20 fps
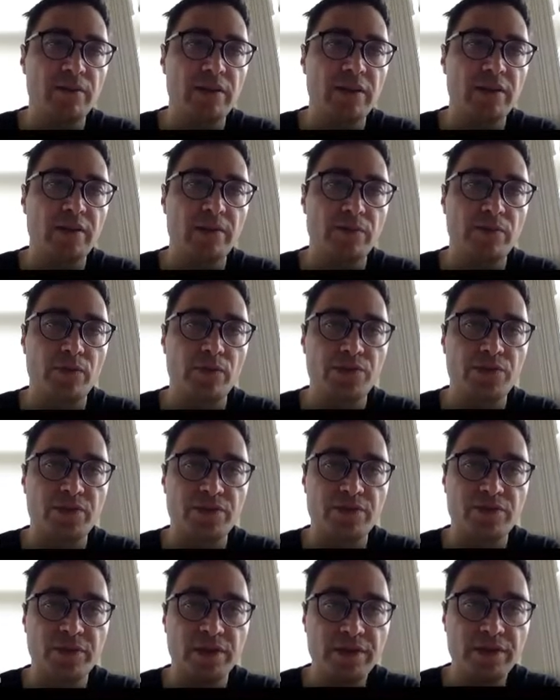
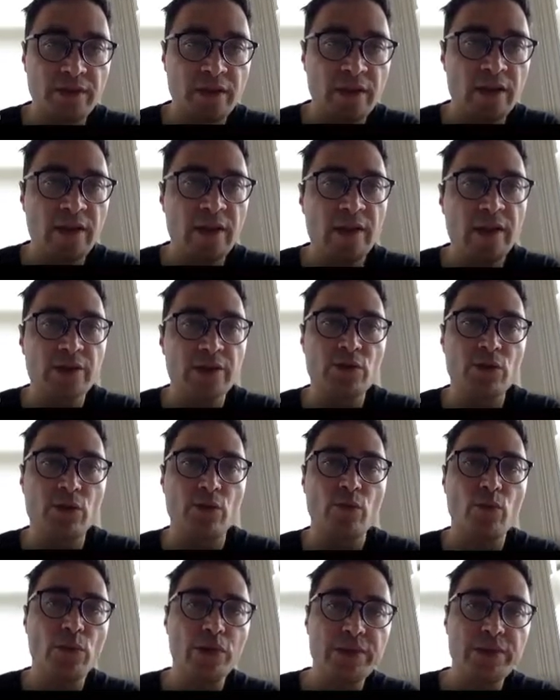approaches, right? So
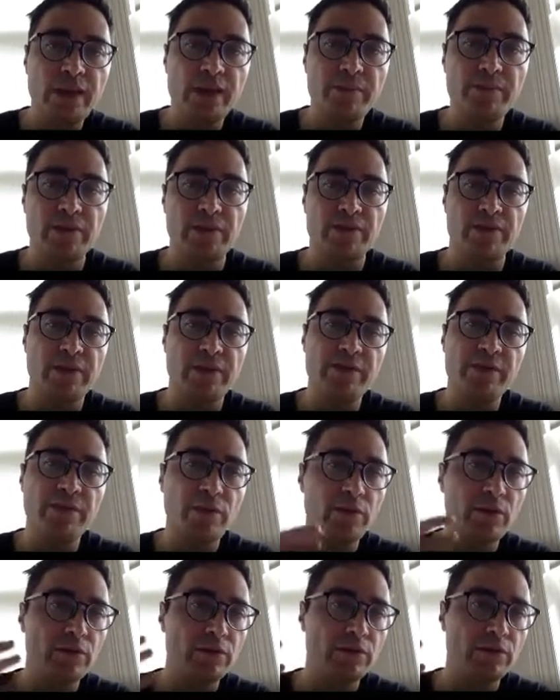what happened? They
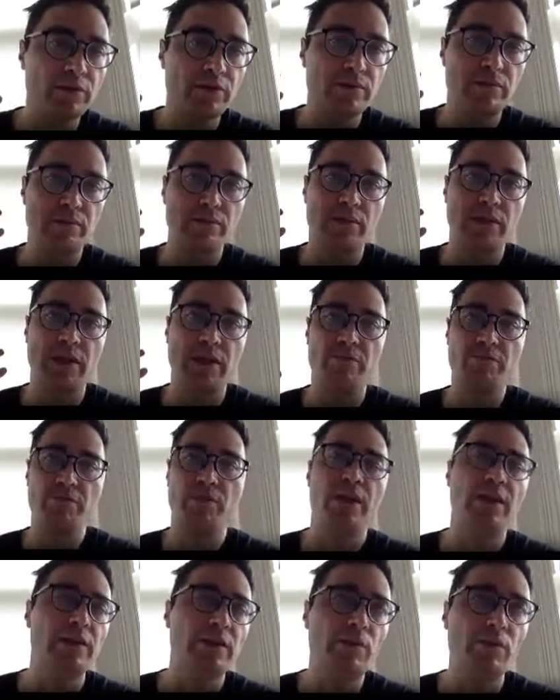followed
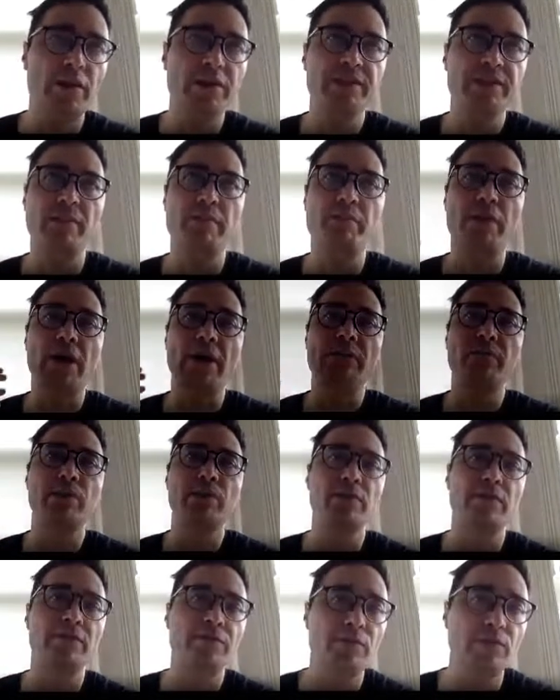otherwise the Bible,
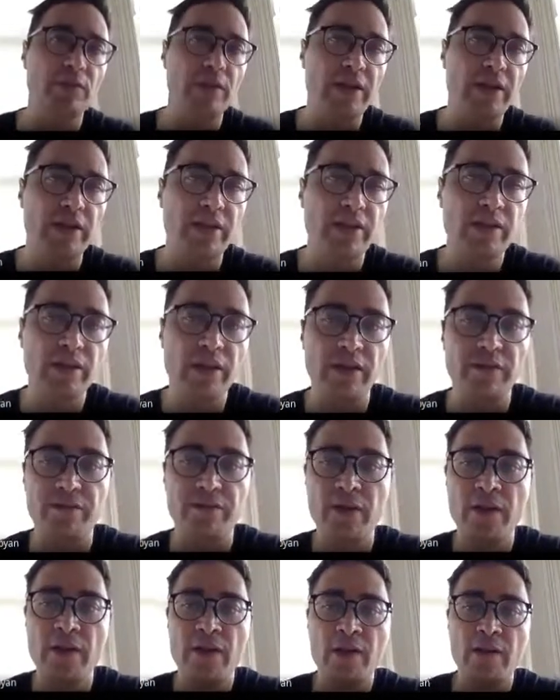if you like, of
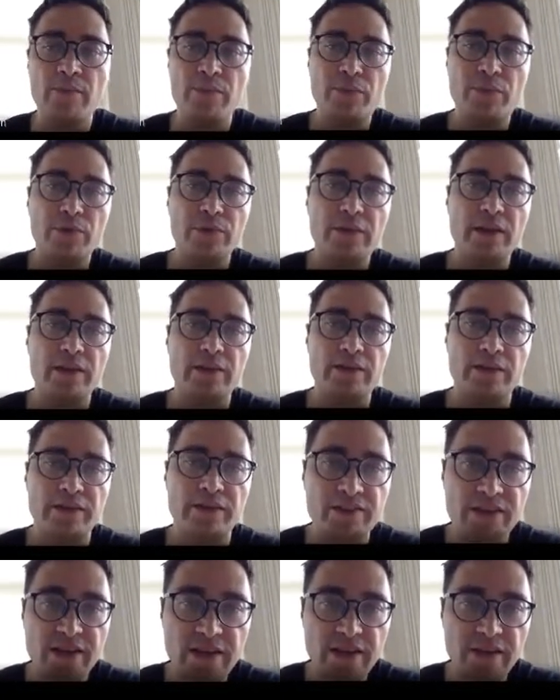product
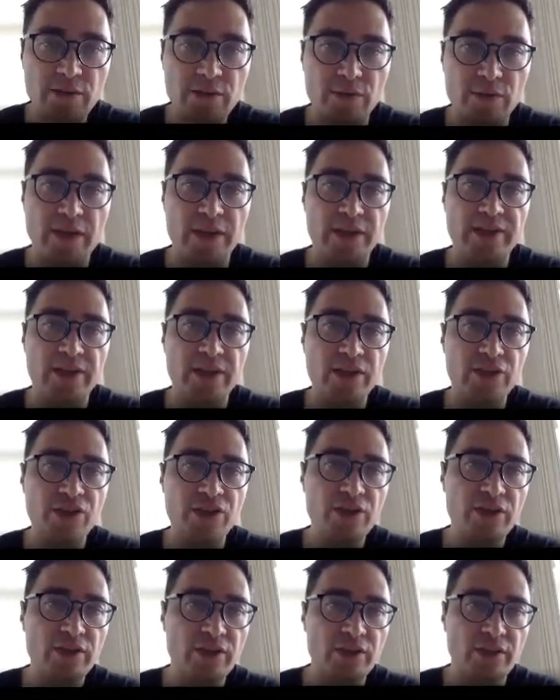design or
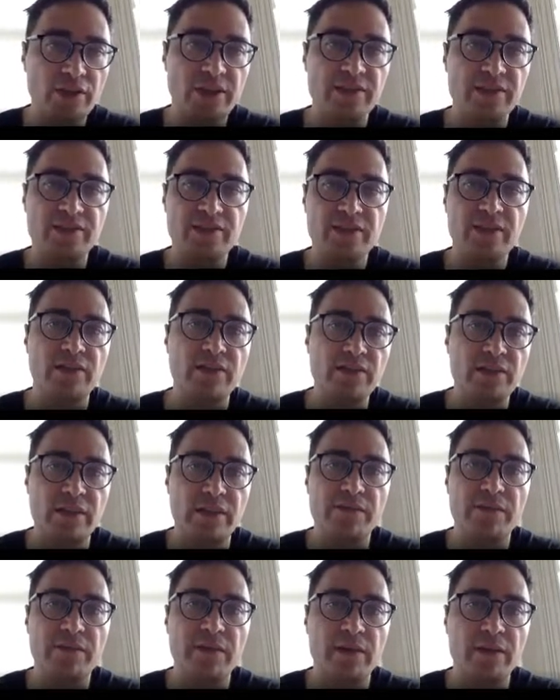ideation, and then still they
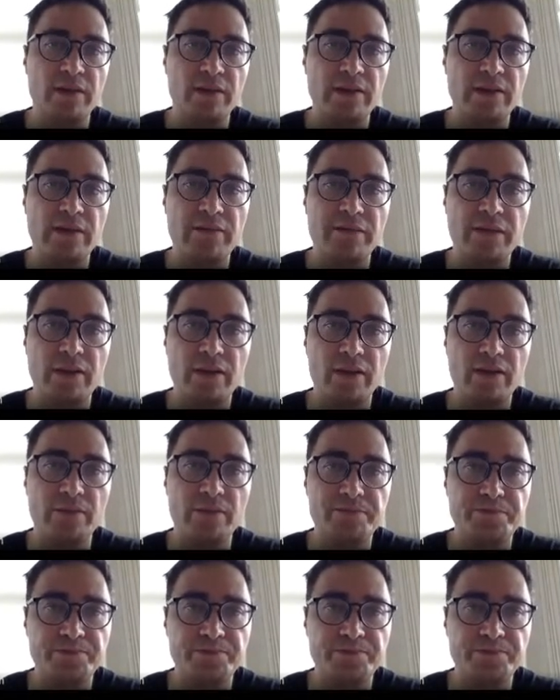fail.